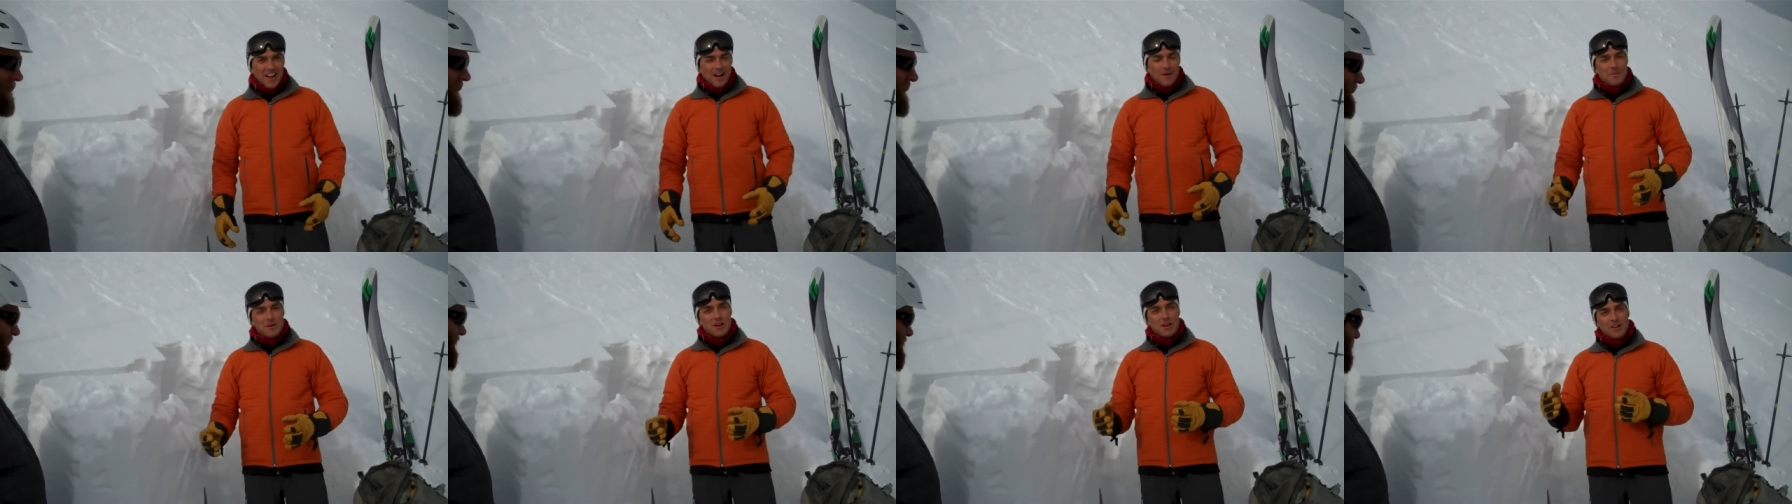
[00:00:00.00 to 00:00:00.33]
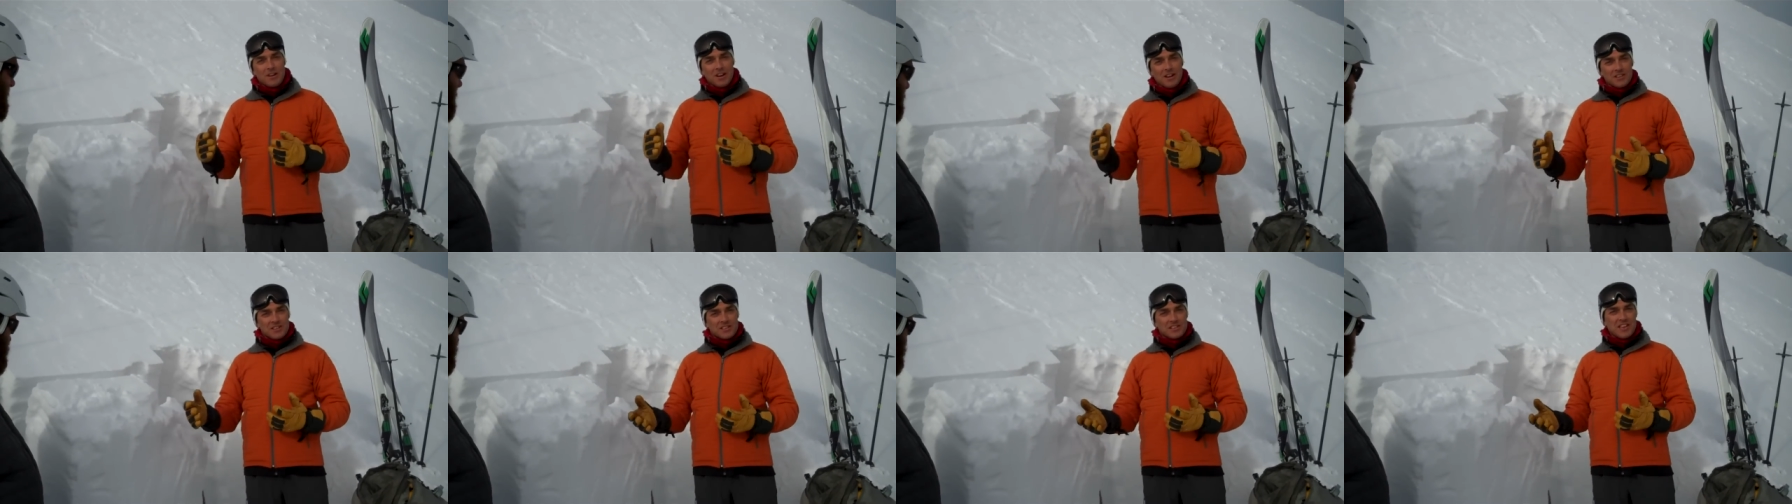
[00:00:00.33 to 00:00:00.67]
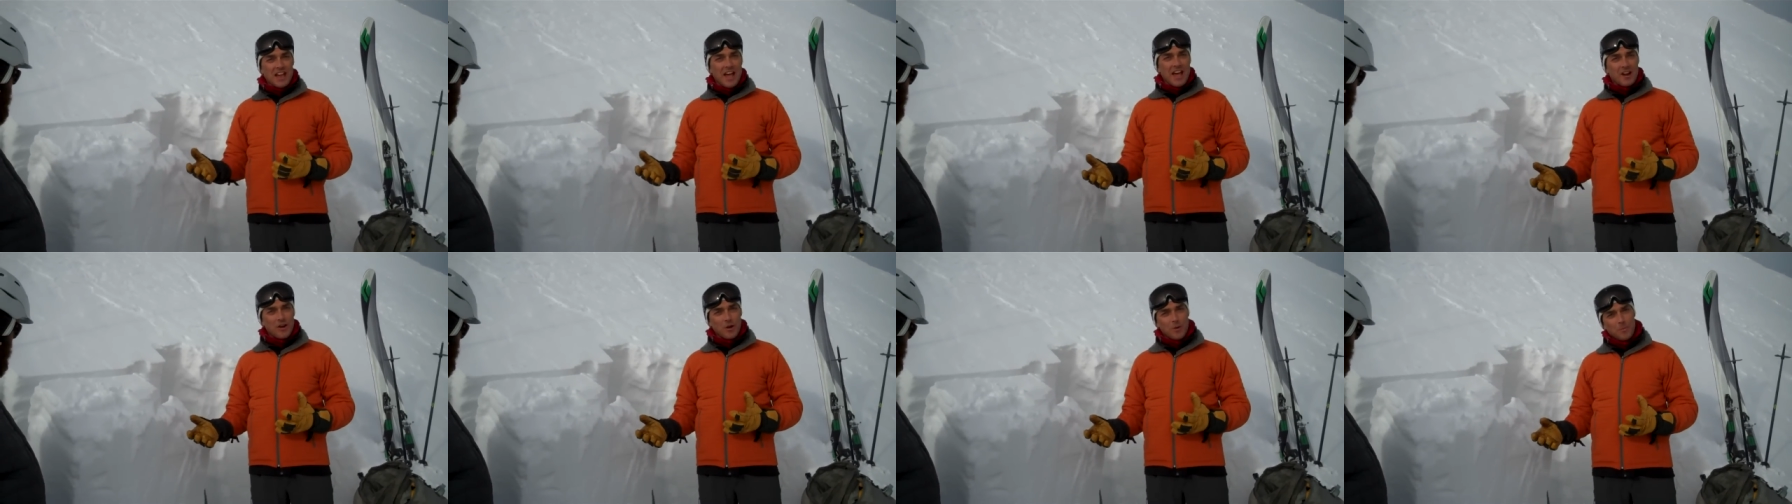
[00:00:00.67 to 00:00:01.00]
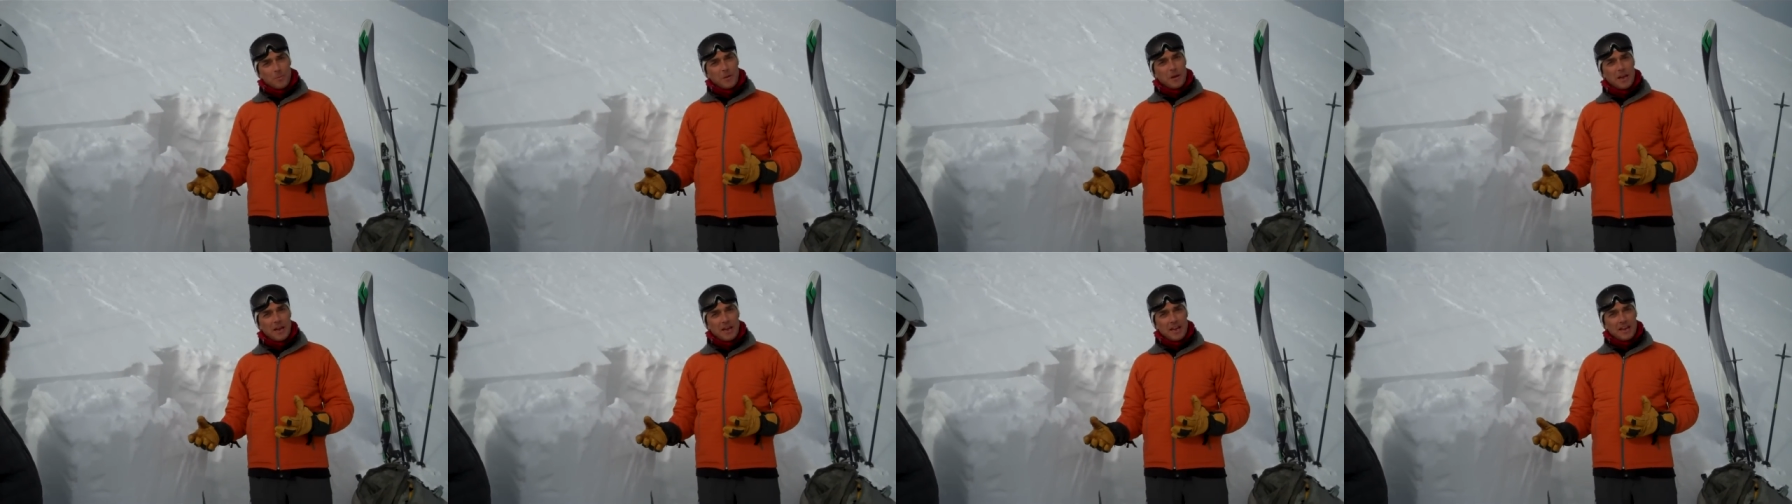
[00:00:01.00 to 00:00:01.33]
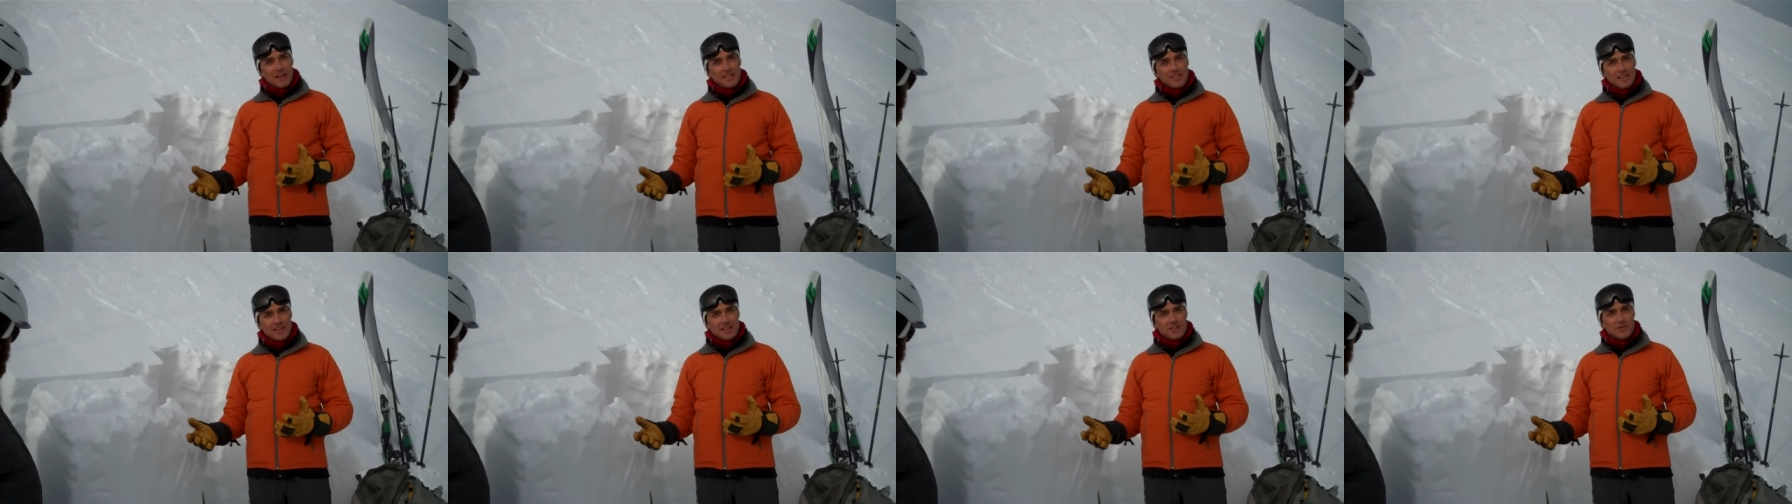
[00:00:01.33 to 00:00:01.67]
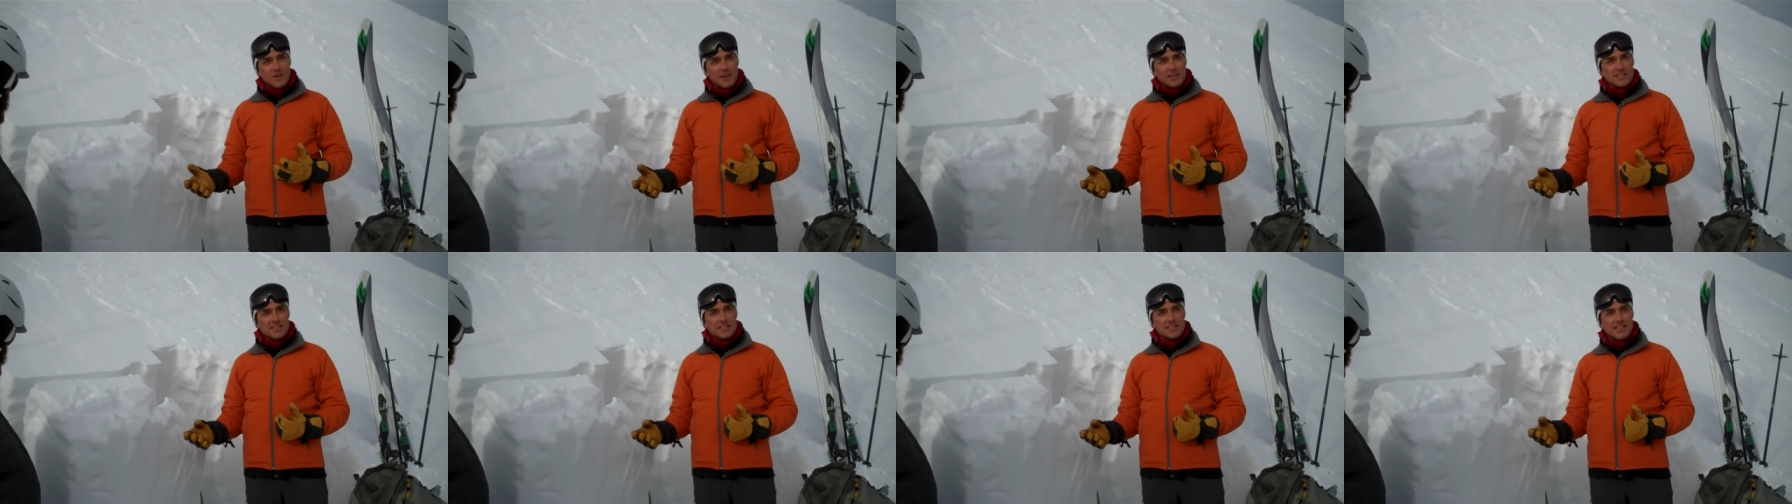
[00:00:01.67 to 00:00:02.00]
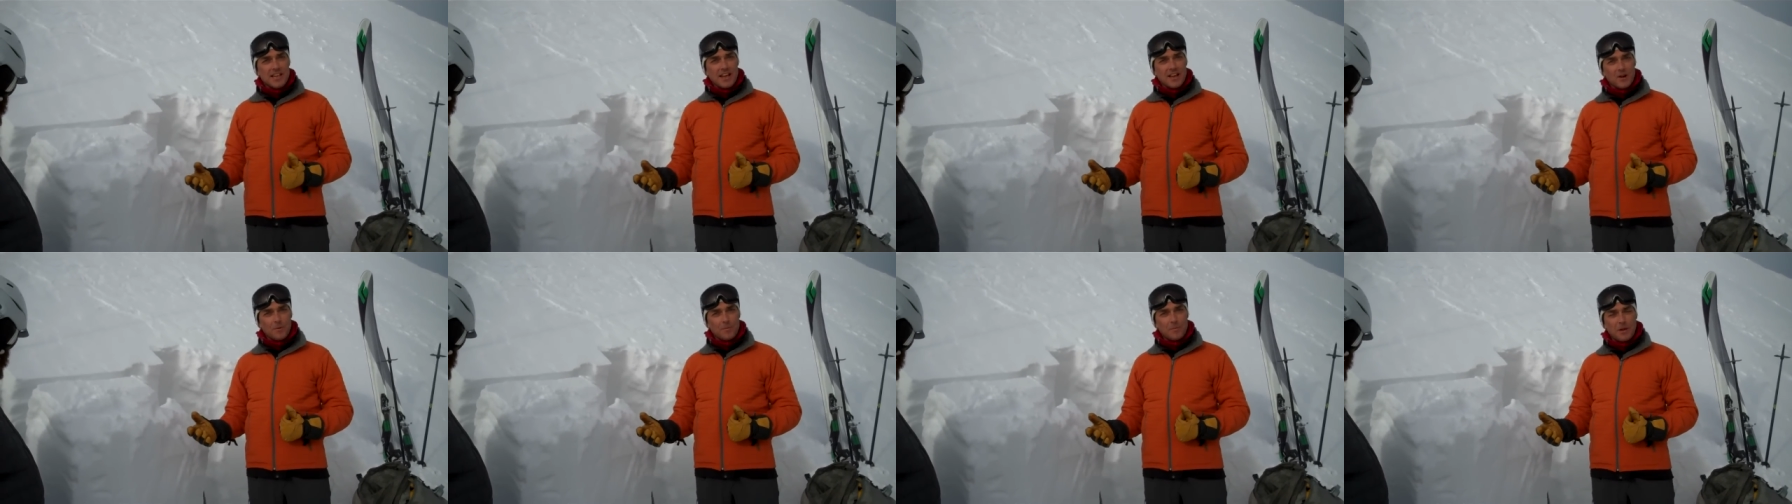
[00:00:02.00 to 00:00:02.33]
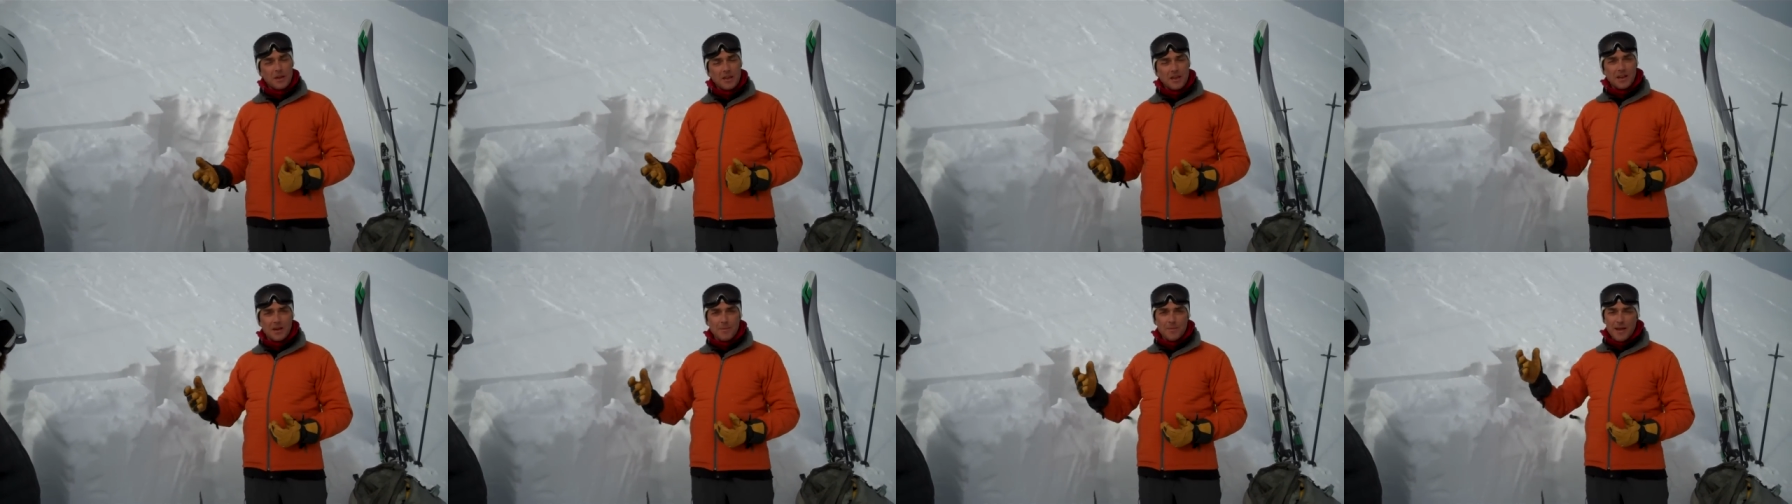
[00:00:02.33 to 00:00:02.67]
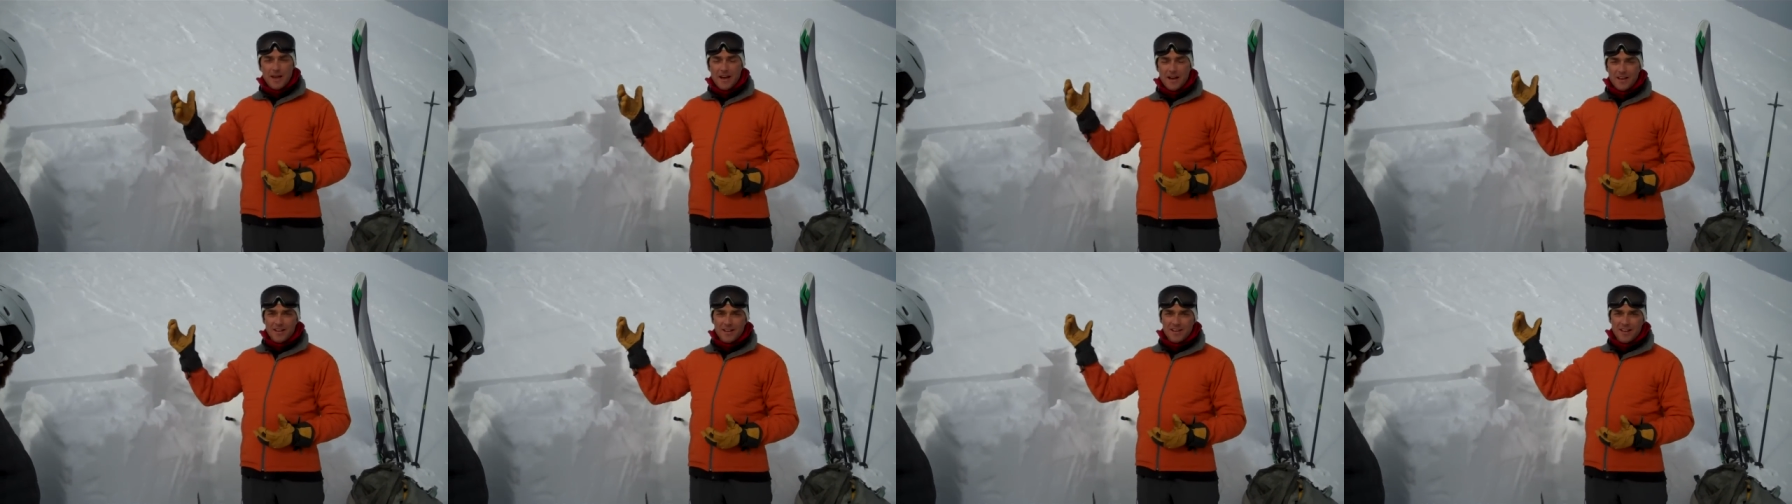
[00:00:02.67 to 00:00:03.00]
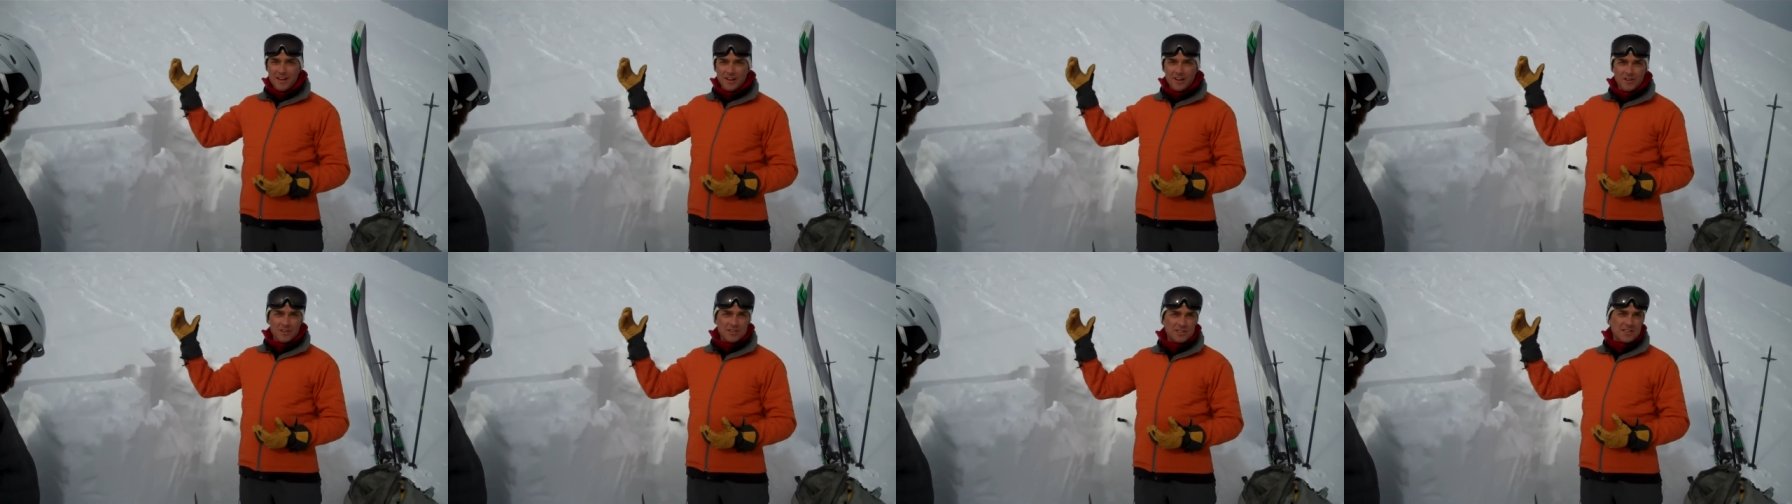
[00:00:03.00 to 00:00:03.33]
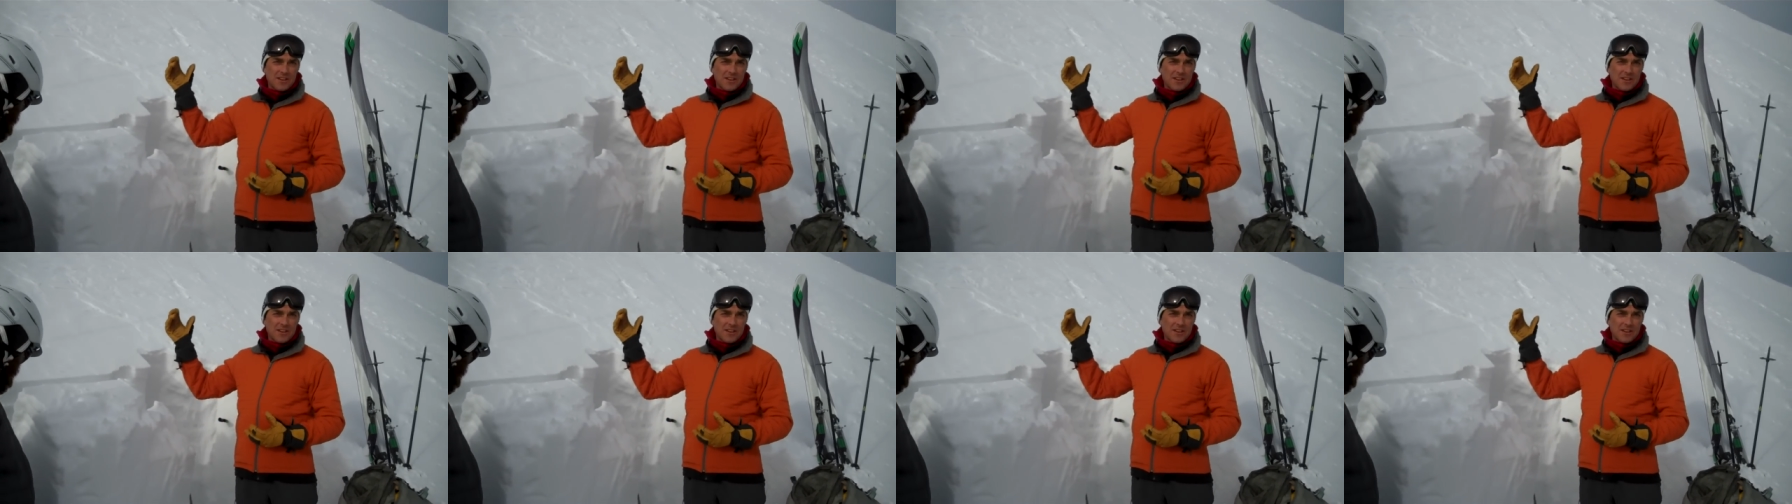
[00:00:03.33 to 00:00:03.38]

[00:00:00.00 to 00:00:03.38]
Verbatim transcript: I'm here on Saddle Peak. These faces Saddle Peak about, I don't know,